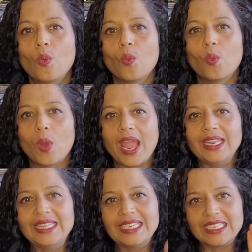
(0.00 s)

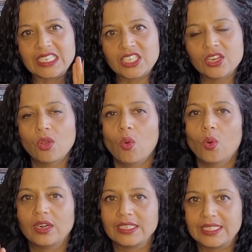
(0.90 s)
When the t
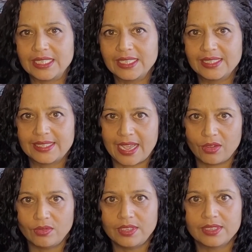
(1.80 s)
or d
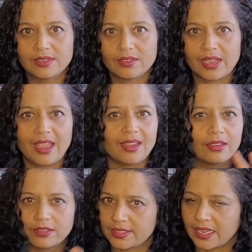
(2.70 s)
sound,
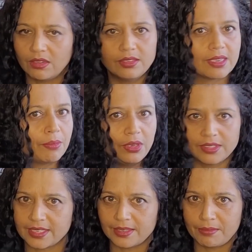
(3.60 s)
okay, single, double,
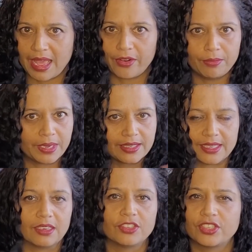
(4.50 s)
doesn't matter because
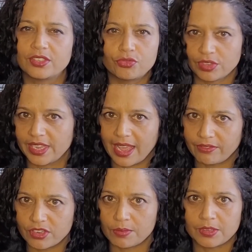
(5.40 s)
English doesn't really
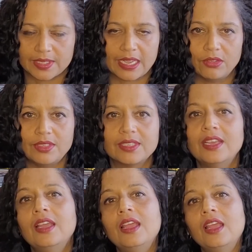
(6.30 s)
have double sounds.
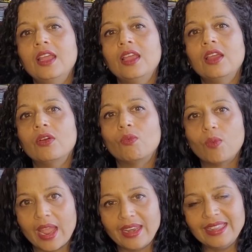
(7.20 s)

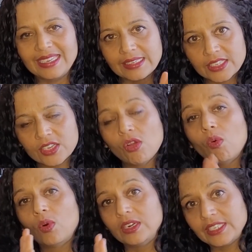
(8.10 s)
When the t
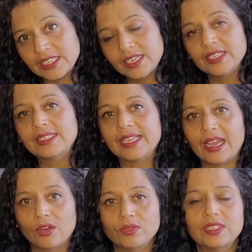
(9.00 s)
or d
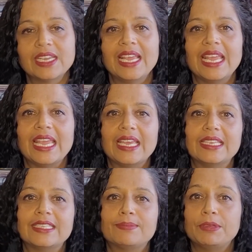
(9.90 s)
sound
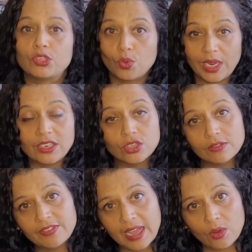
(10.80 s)
is between
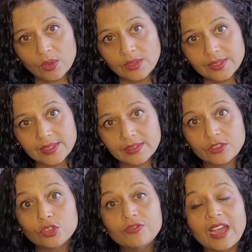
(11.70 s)
two
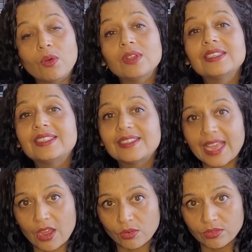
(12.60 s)
vowel
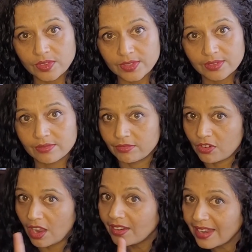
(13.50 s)
sounds,
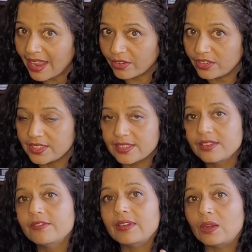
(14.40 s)
not letters,
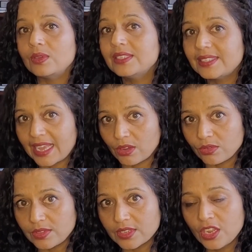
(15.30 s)
vowel
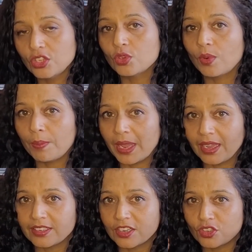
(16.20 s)
sounds. So we're paying
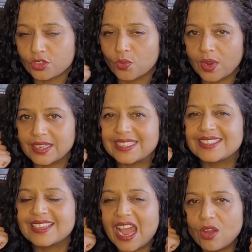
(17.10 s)
attention to what it
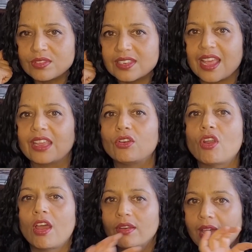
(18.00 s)
sounds like,
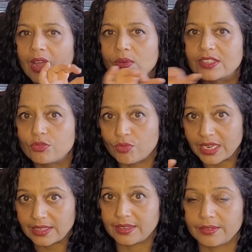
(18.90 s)
not how it's
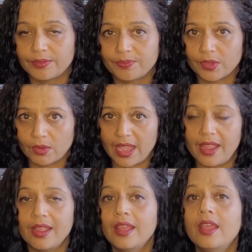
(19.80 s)
written, okay?